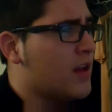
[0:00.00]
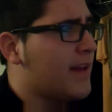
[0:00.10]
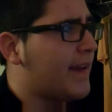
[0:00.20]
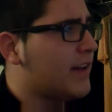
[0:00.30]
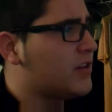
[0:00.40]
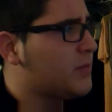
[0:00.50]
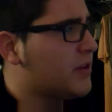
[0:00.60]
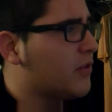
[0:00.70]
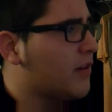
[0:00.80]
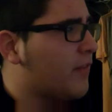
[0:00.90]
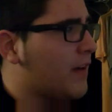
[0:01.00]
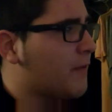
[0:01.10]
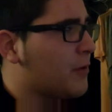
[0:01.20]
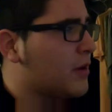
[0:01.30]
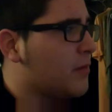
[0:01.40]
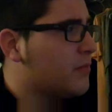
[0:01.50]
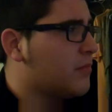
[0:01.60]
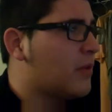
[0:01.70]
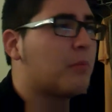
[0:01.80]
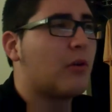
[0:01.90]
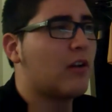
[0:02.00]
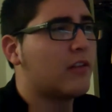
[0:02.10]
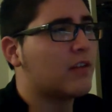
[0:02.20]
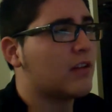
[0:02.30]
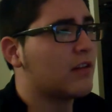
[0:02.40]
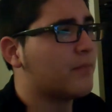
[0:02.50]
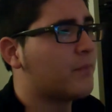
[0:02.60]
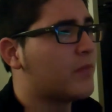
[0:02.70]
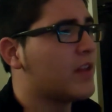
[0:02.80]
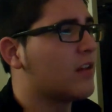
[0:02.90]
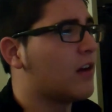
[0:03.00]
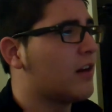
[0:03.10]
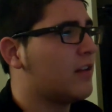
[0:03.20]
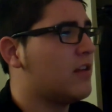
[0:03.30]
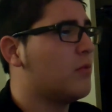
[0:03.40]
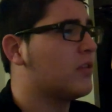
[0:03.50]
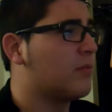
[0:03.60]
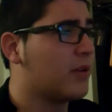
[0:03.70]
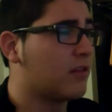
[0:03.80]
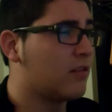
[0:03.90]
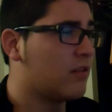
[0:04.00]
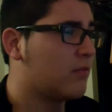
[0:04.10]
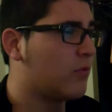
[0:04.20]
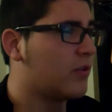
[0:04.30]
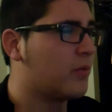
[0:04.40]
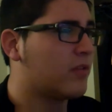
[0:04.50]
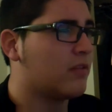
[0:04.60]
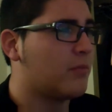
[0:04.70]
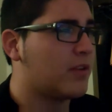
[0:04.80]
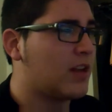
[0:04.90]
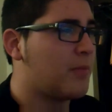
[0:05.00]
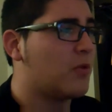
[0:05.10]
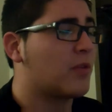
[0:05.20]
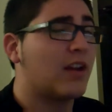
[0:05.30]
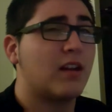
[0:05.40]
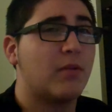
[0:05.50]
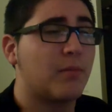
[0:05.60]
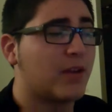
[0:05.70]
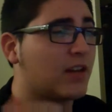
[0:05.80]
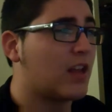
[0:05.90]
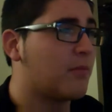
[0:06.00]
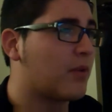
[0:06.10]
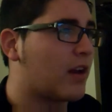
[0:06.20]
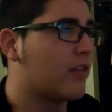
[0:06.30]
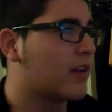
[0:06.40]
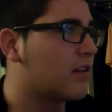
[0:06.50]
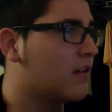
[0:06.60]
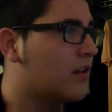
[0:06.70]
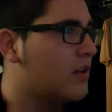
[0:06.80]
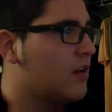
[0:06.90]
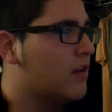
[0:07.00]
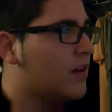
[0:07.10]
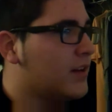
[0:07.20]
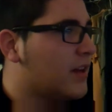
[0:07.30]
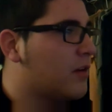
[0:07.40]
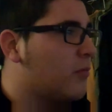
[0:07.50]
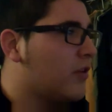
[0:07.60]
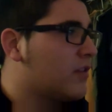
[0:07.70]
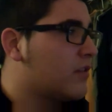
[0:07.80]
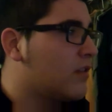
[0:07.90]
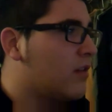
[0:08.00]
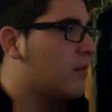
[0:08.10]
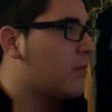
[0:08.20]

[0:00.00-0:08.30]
And it should be a great fight for him. They're probably, thinking on it, he wasn't a big name. He was getting to be a big name, kind of like Dedham was.